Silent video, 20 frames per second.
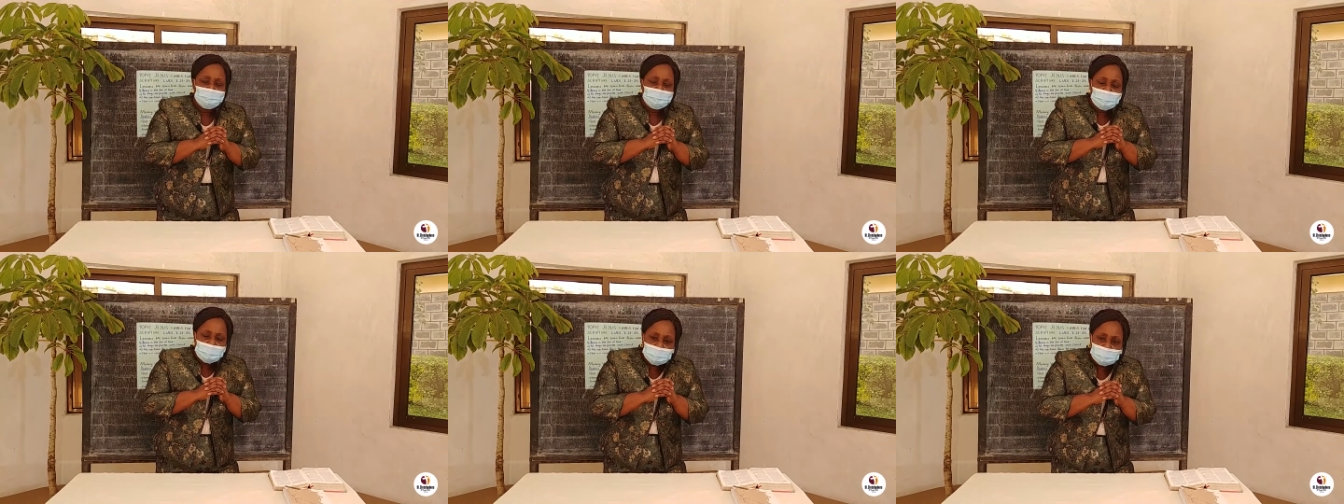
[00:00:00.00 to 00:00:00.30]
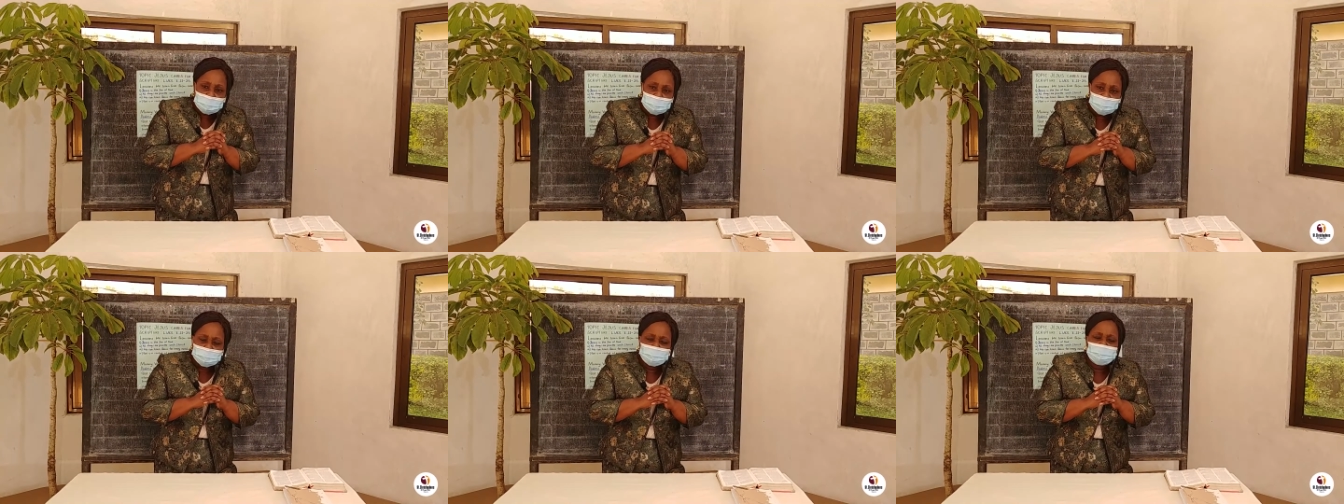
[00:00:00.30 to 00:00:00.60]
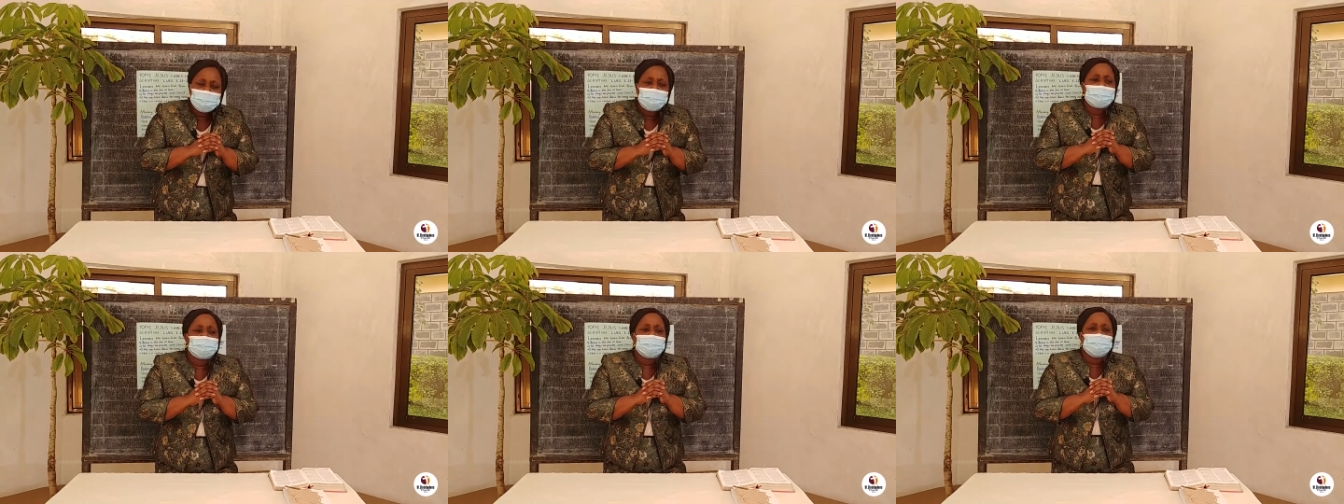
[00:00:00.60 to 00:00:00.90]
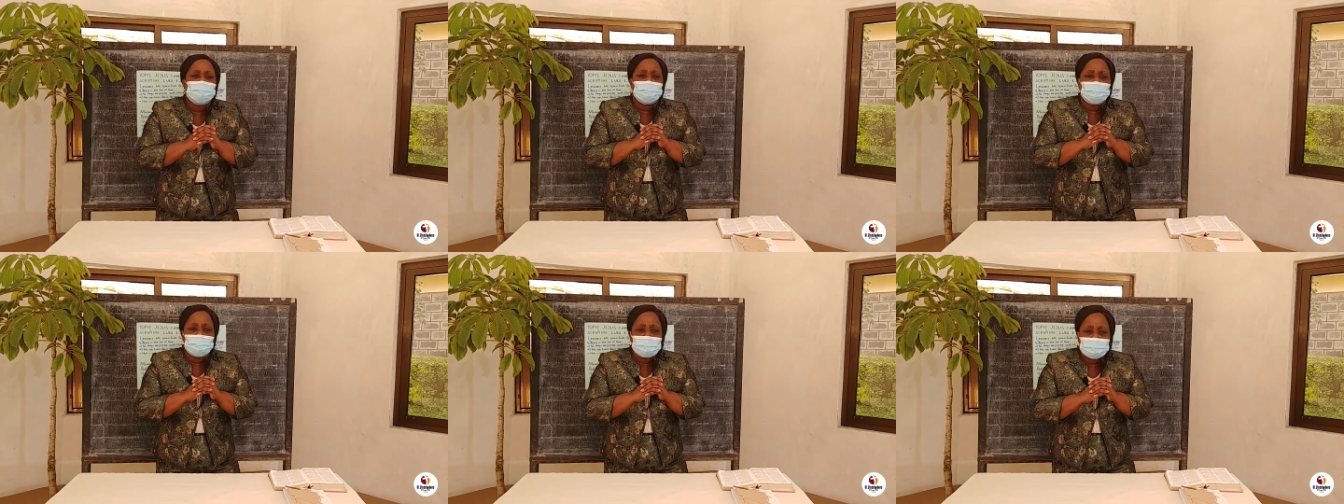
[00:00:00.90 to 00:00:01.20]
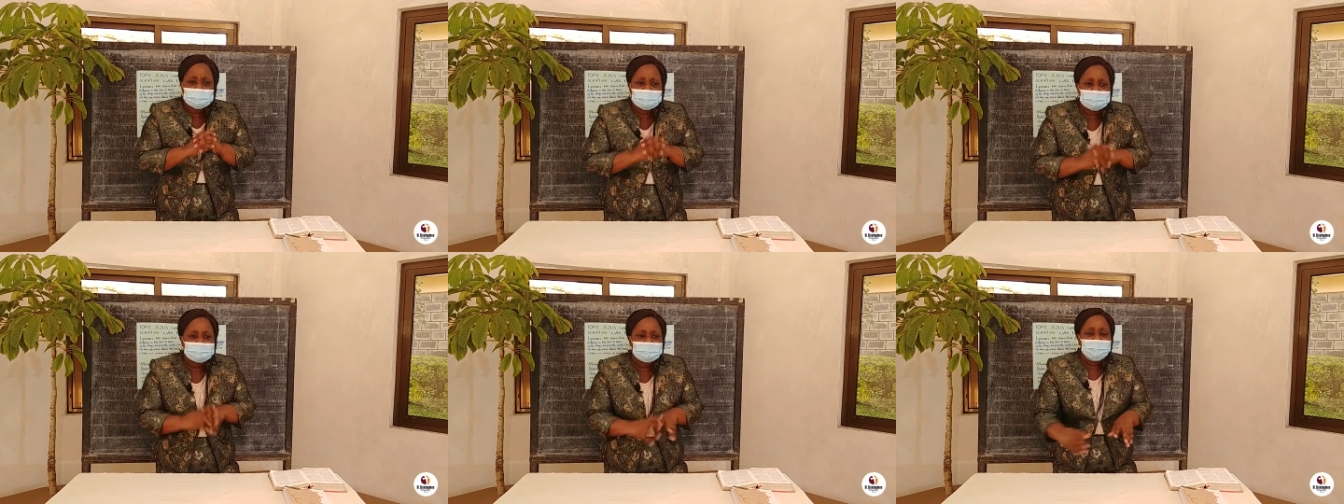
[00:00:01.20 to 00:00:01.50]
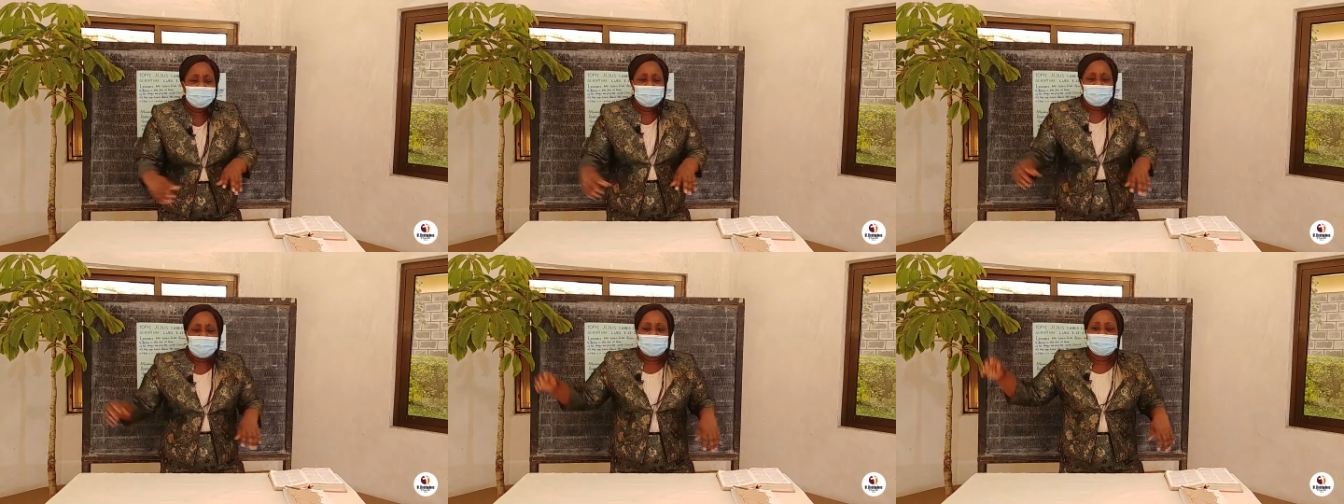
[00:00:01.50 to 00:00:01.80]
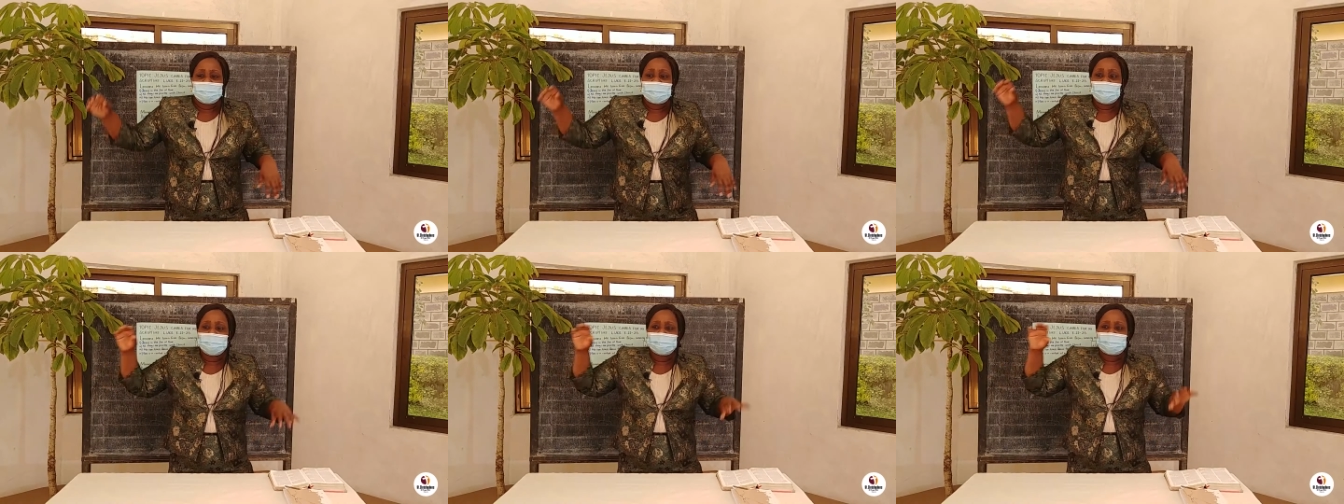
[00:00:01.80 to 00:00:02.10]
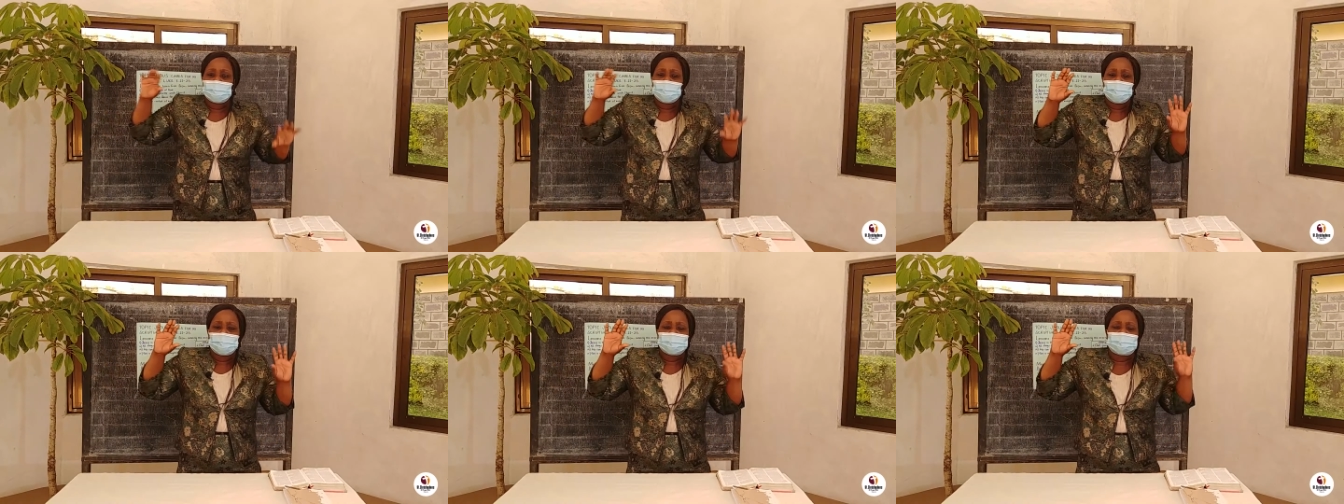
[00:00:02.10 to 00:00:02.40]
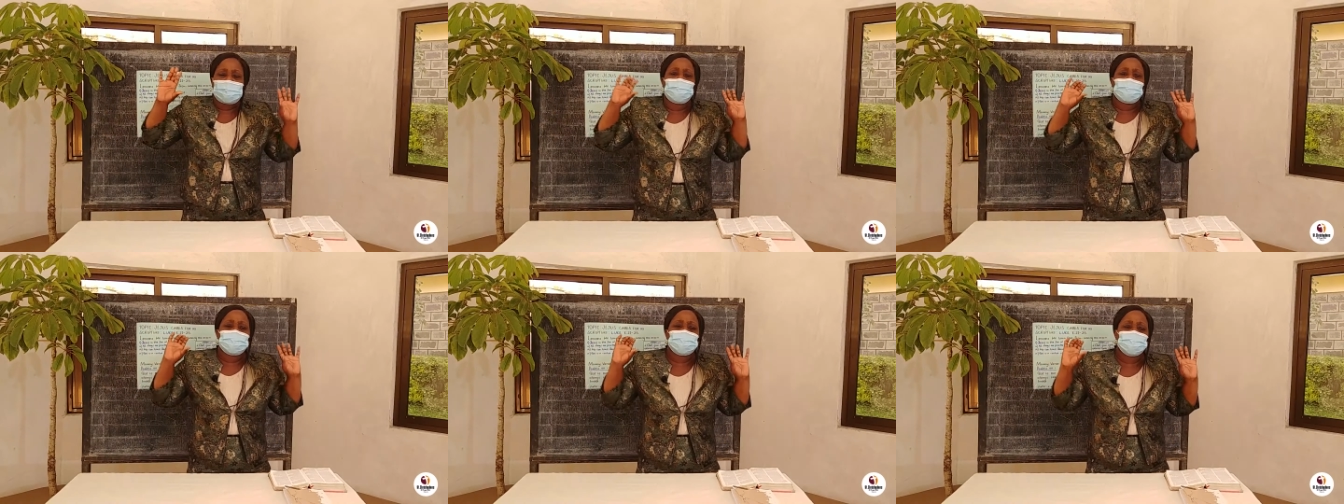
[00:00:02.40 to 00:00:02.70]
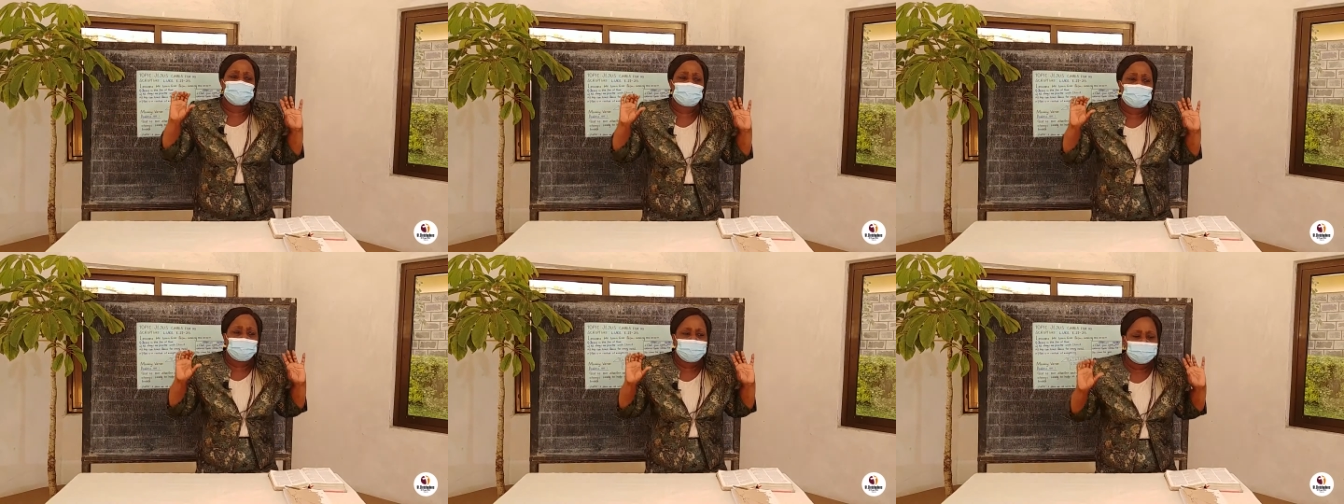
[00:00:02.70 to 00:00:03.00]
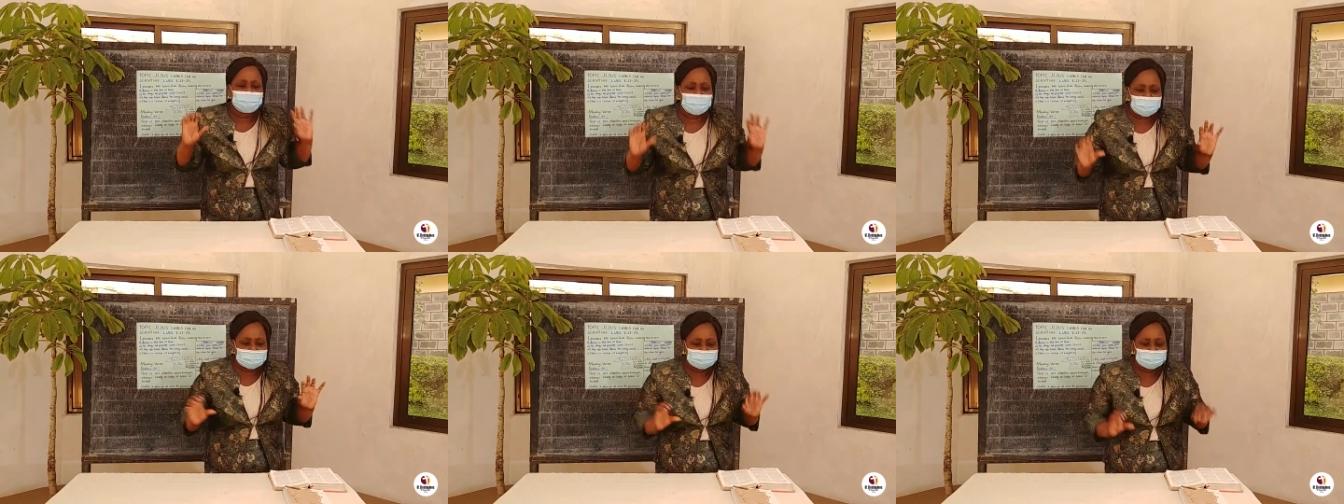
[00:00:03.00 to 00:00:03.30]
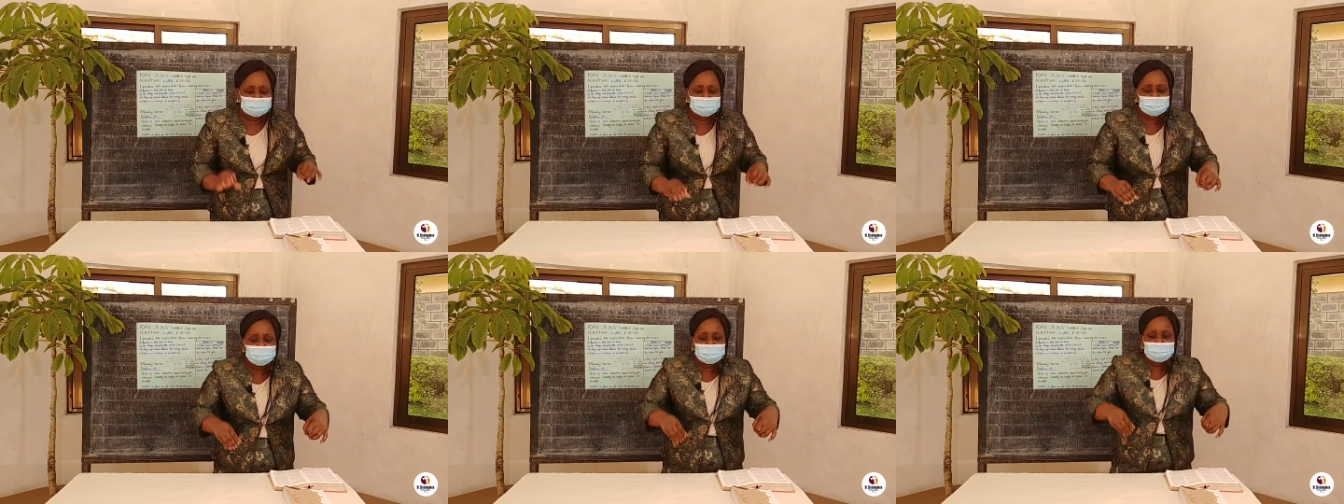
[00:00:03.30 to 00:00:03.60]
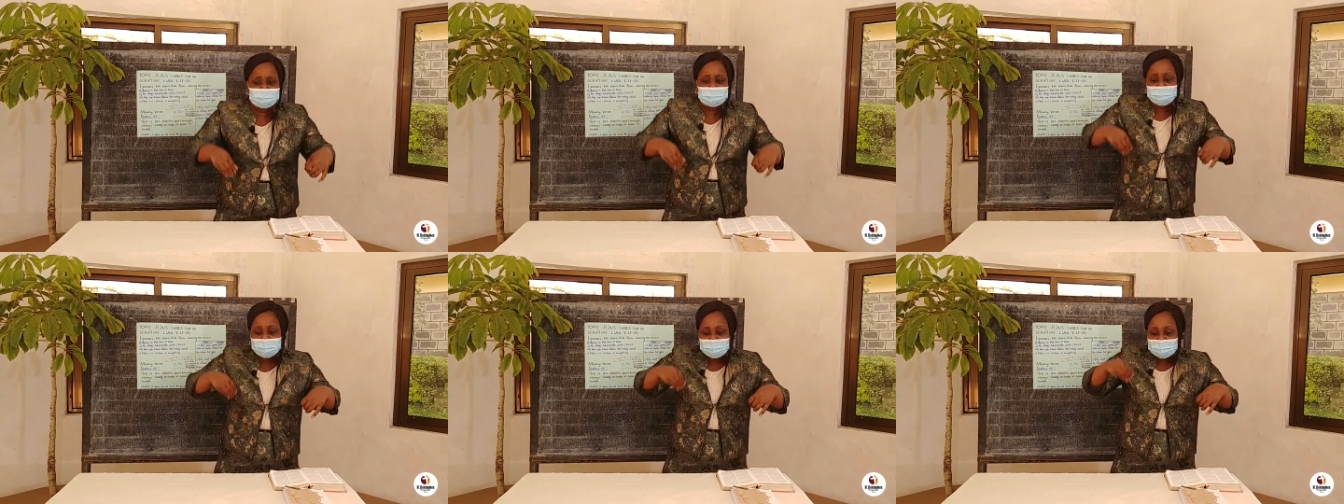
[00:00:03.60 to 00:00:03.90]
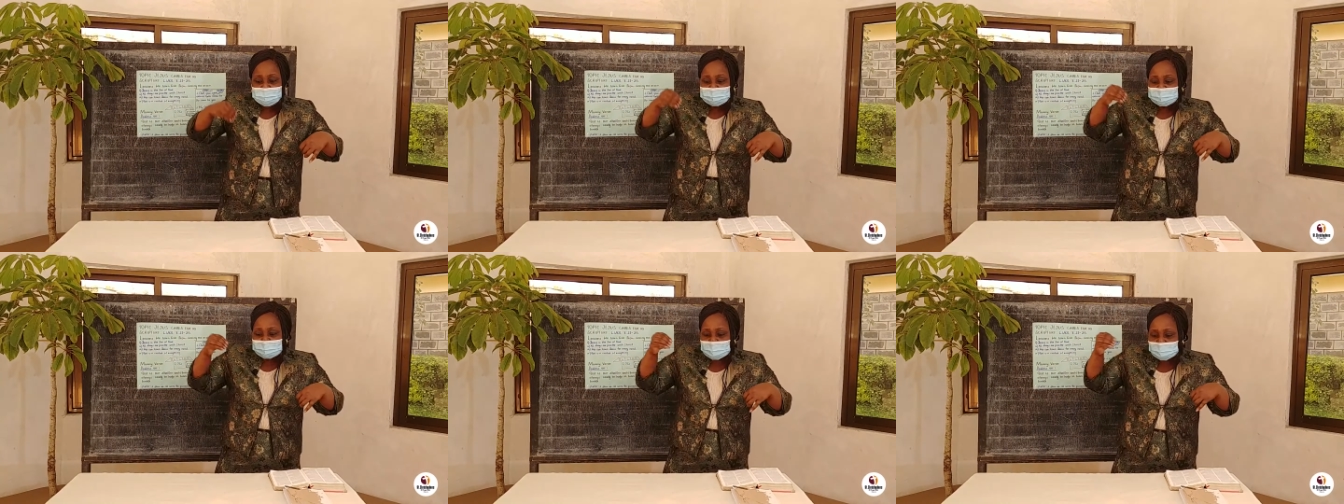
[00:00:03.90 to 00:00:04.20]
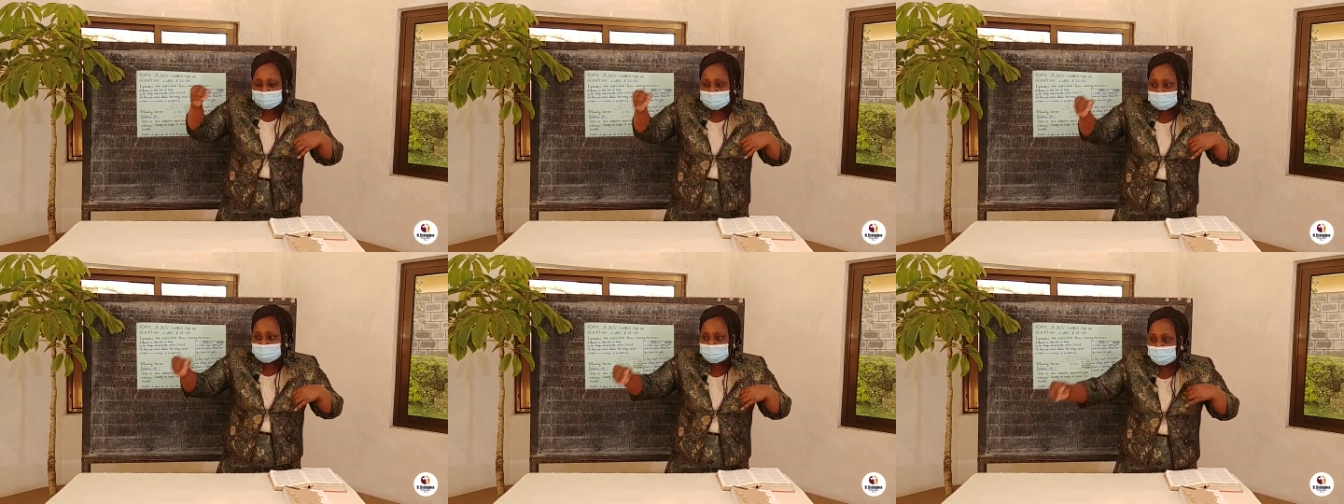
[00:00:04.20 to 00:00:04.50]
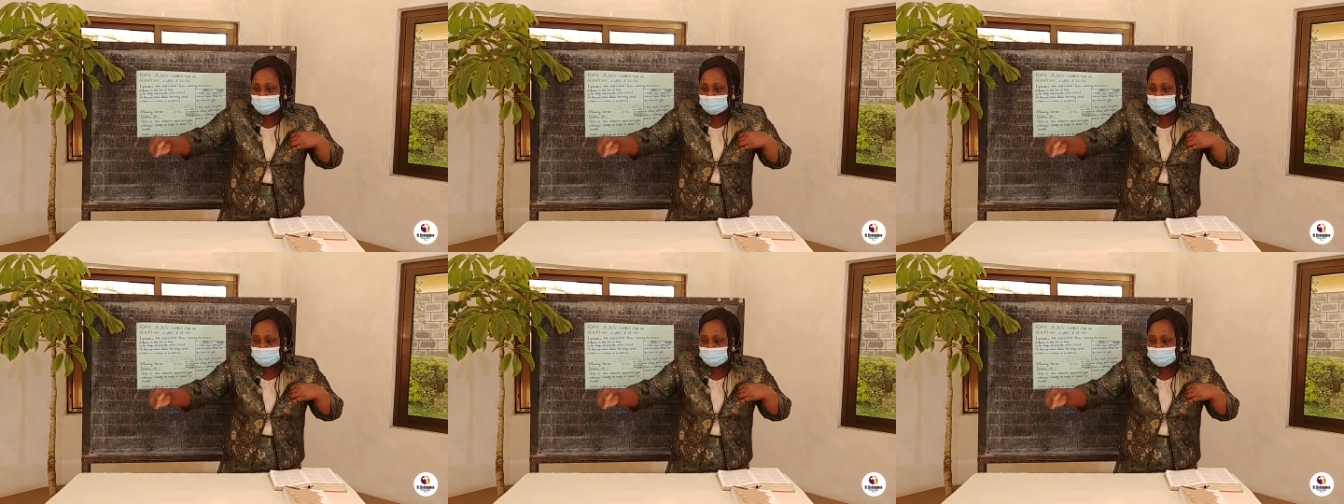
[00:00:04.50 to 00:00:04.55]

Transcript: Eh? They were worried, and now the water was so much it even started